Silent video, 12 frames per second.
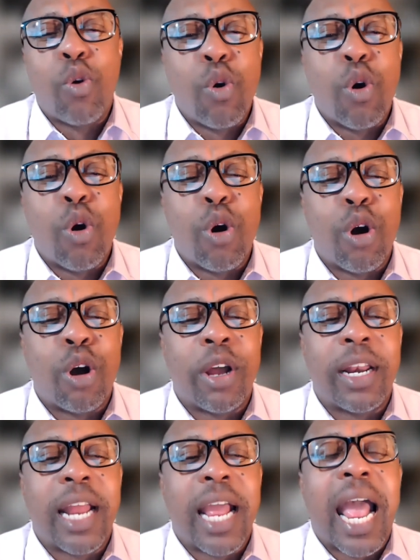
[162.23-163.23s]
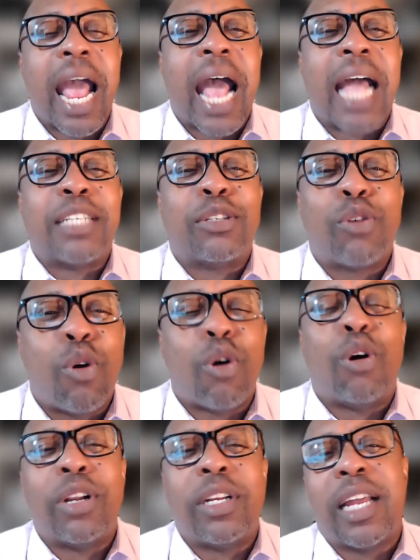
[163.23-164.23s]
God has
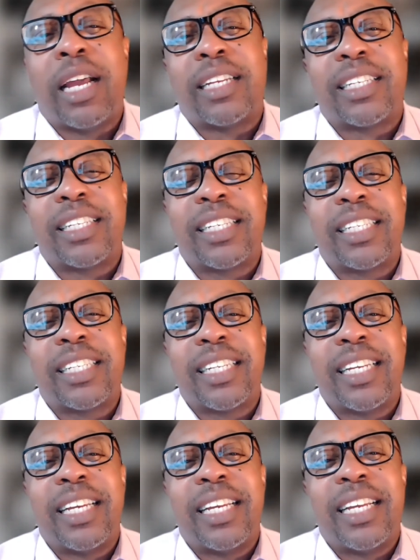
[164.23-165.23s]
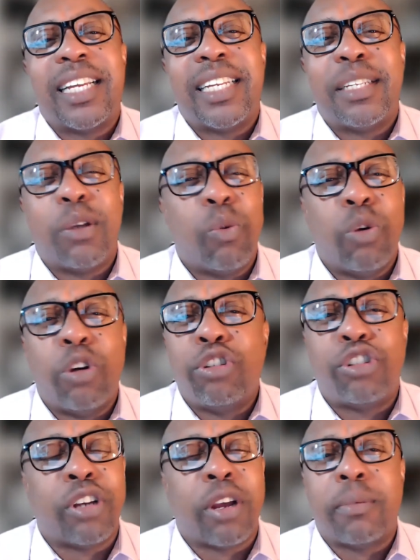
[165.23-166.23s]
called us to
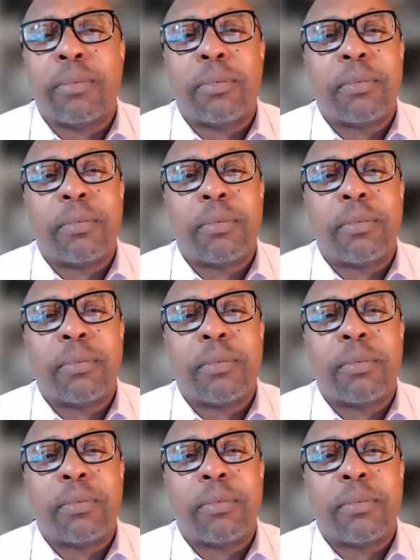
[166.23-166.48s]
worship.